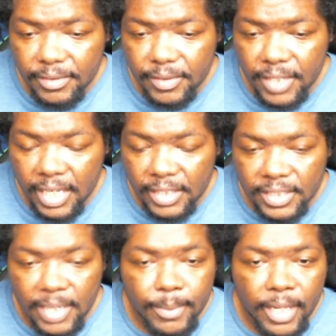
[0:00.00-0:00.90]

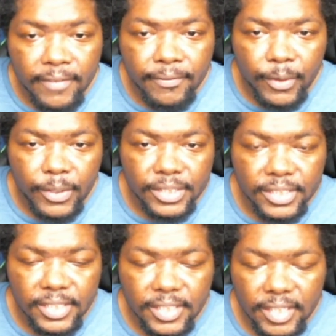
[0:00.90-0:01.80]
Shyamalan verse
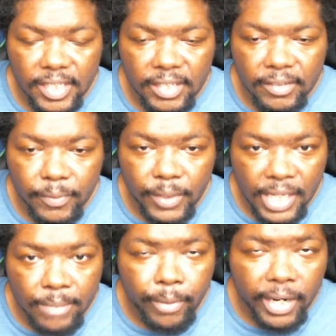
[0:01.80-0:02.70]
for the
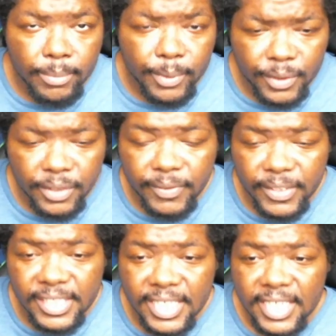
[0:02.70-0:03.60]
Unbreakable universe.